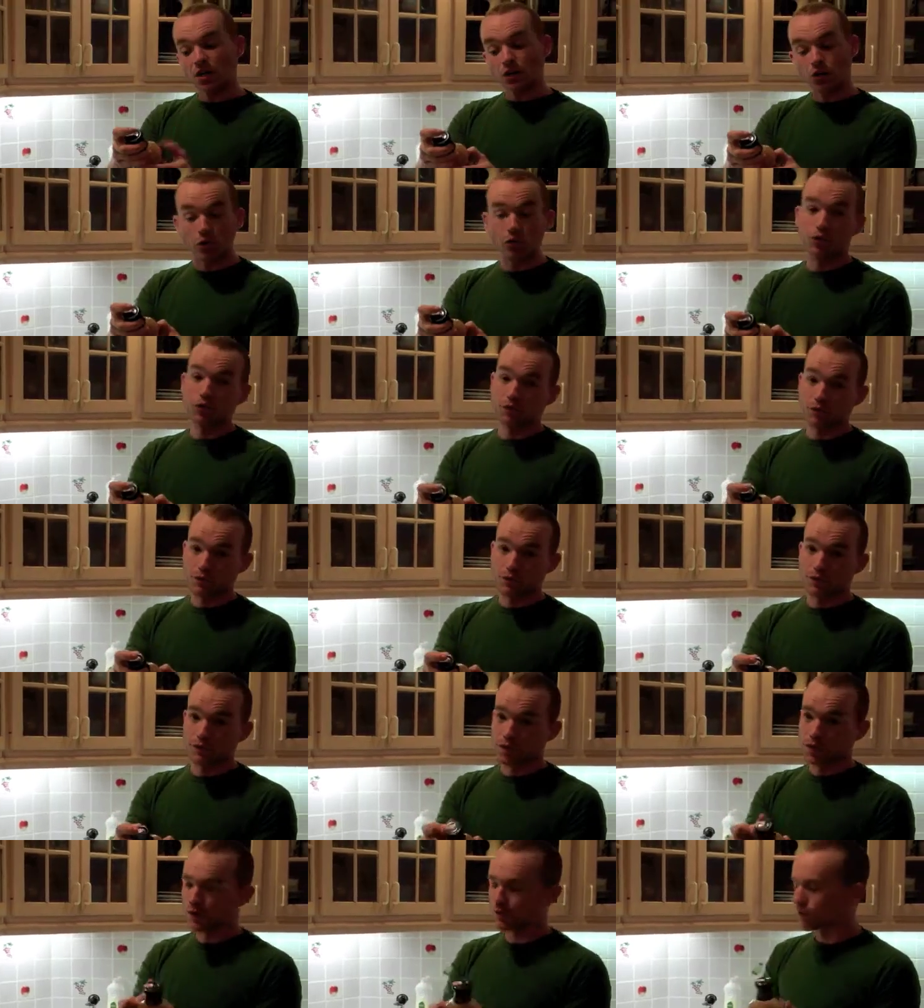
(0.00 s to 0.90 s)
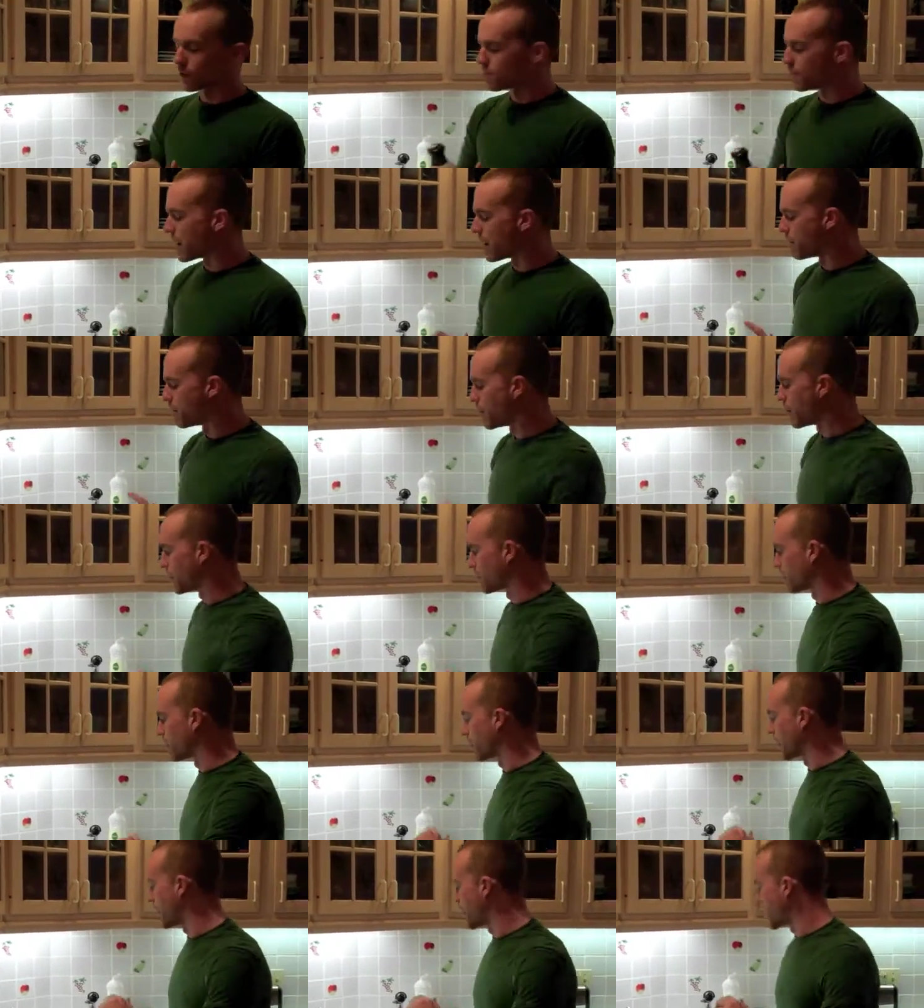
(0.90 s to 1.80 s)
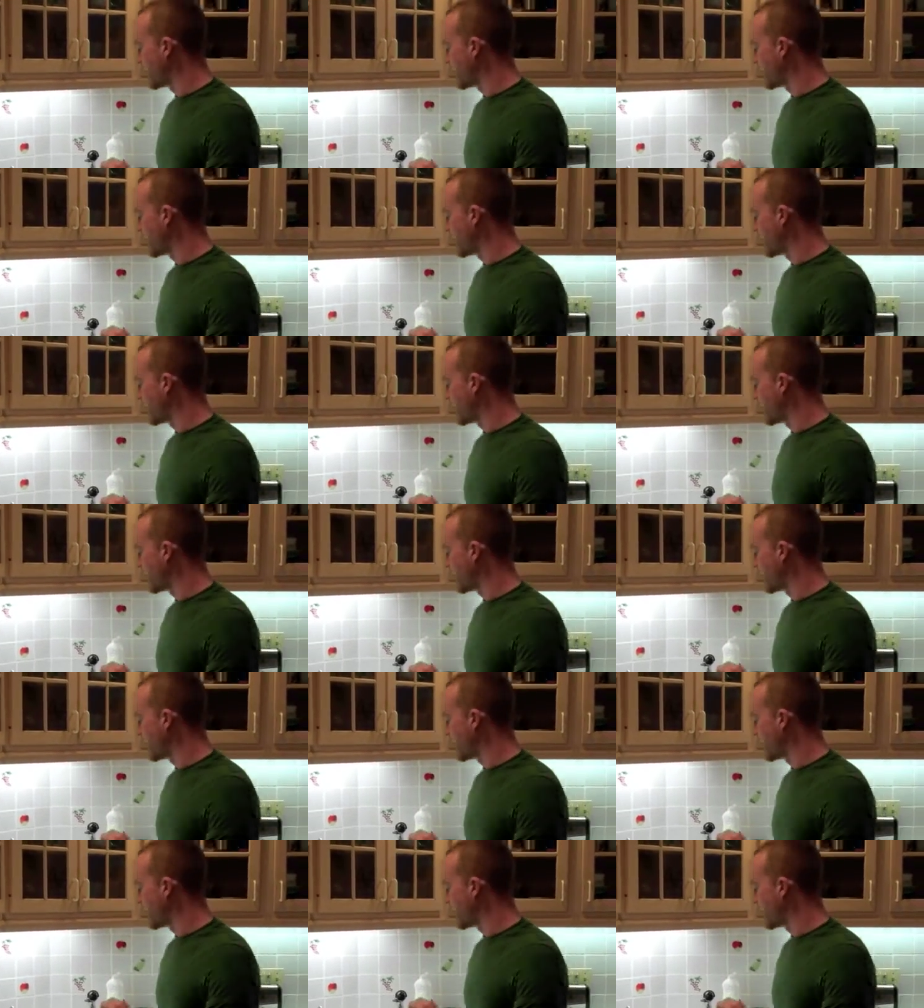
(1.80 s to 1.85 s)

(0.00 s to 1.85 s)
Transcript: gluten-free for my mother and